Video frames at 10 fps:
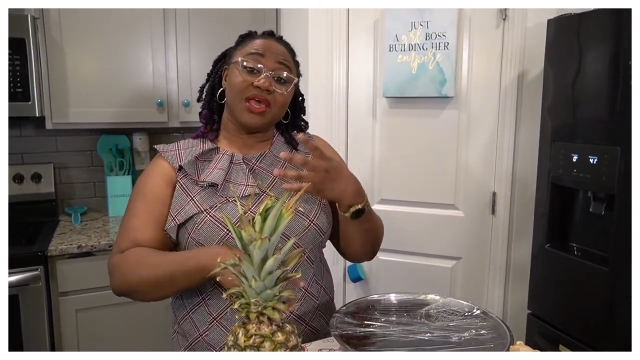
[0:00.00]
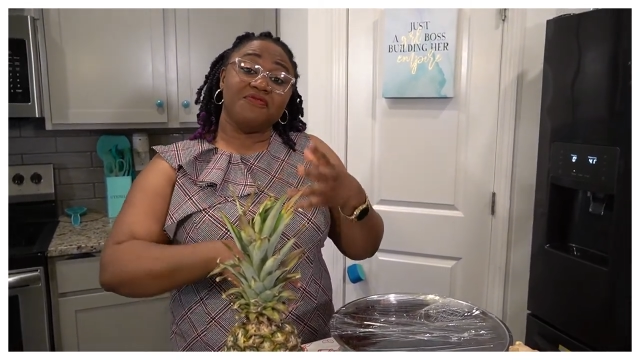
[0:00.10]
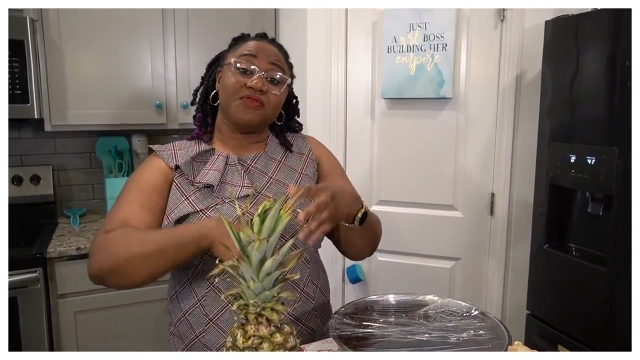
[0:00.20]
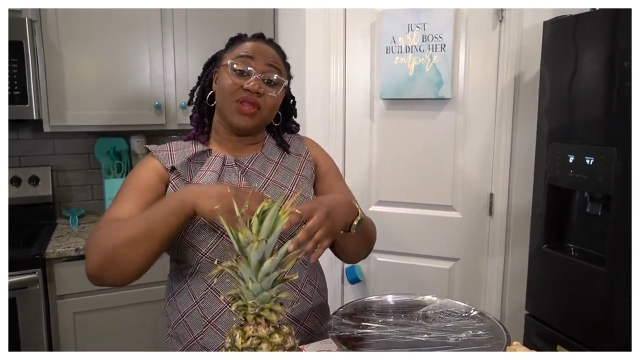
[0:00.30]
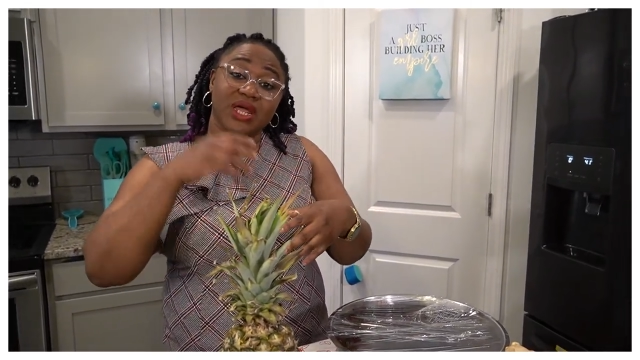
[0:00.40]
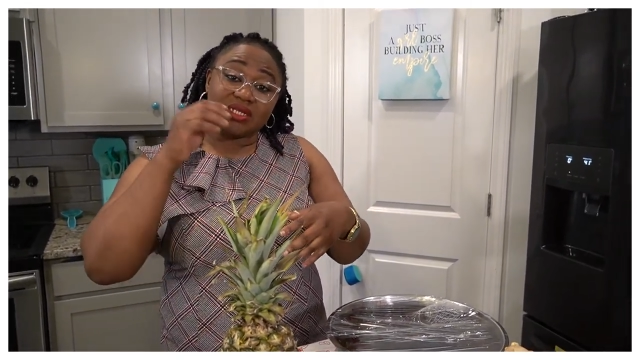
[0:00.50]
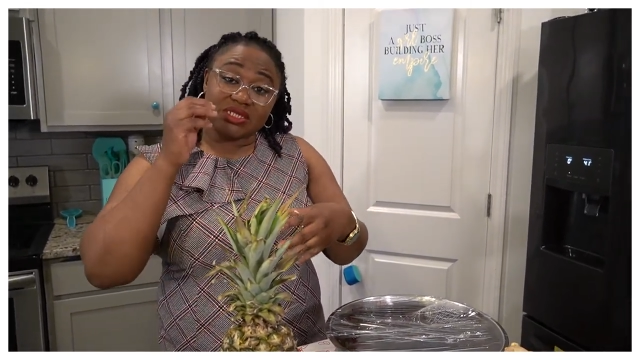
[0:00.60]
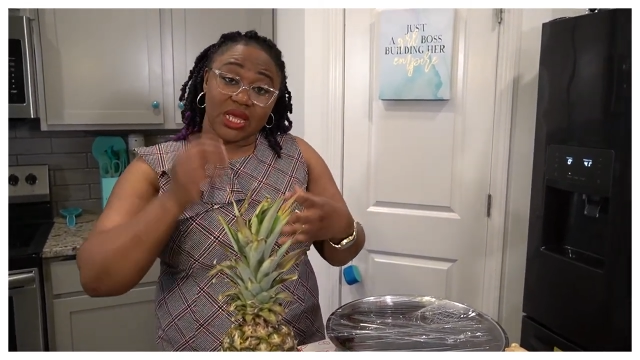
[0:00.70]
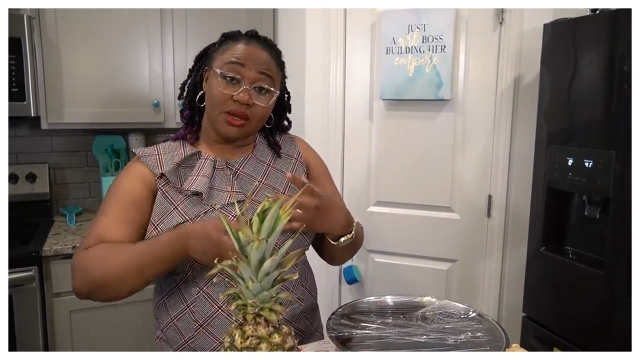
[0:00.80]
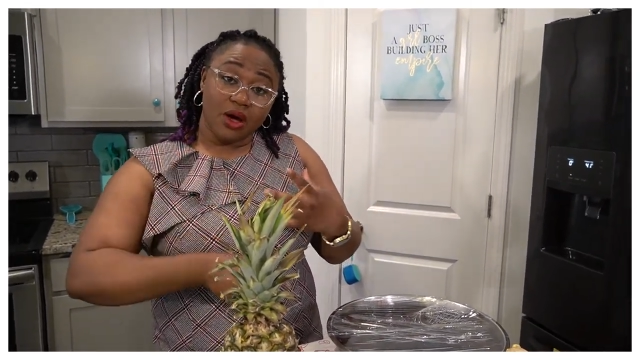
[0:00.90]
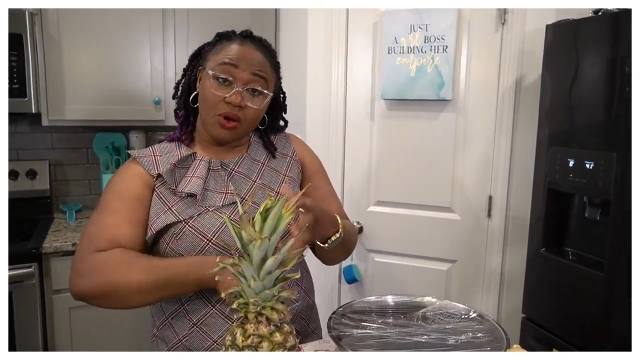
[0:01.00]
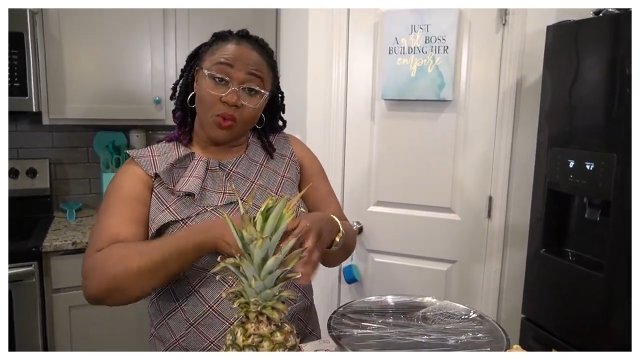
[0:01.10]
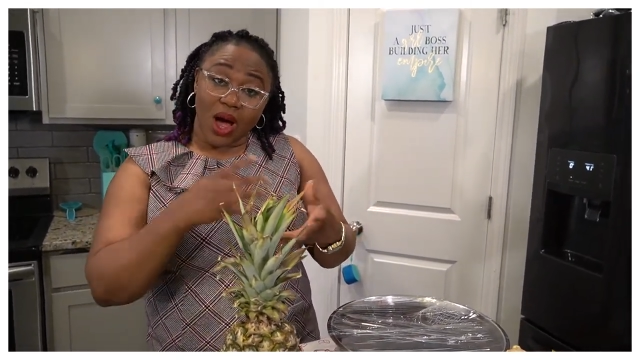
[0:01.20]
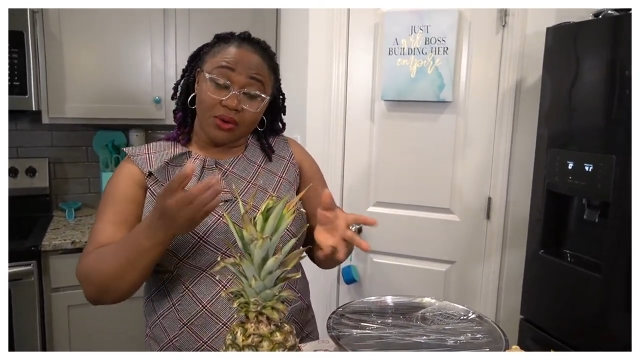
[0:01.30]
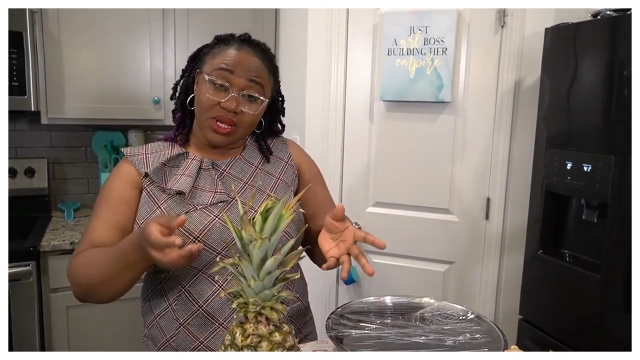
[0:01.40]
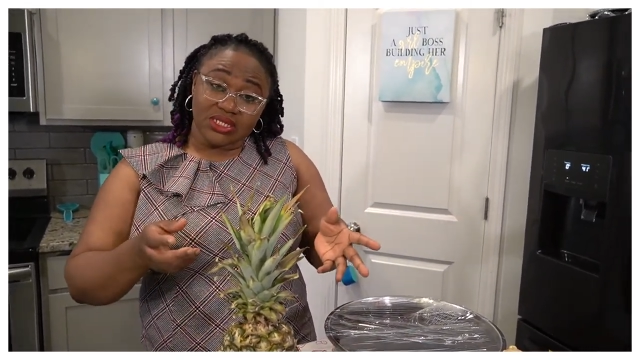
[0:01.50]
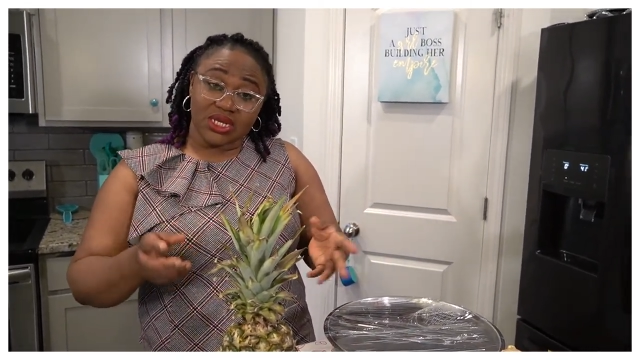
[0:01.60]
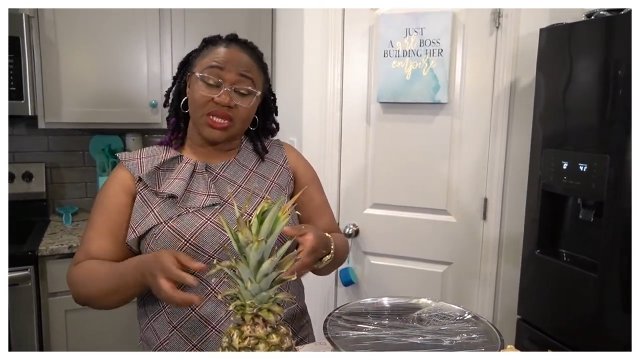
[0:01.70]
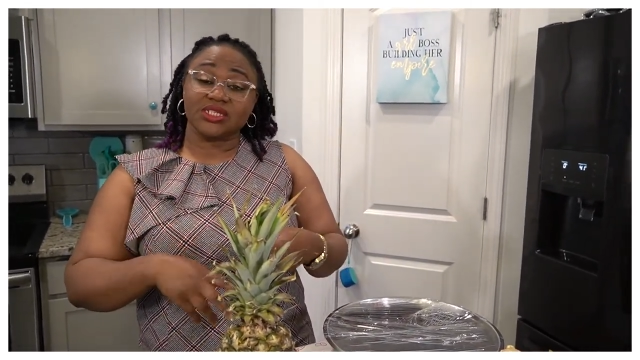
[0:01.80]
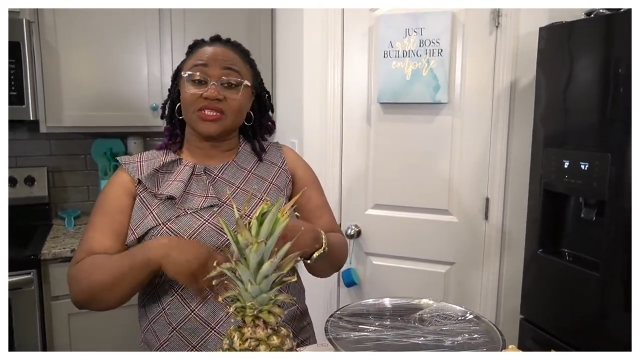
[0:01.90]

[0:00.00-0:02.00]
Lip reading: If you let it stay long while rinsing it,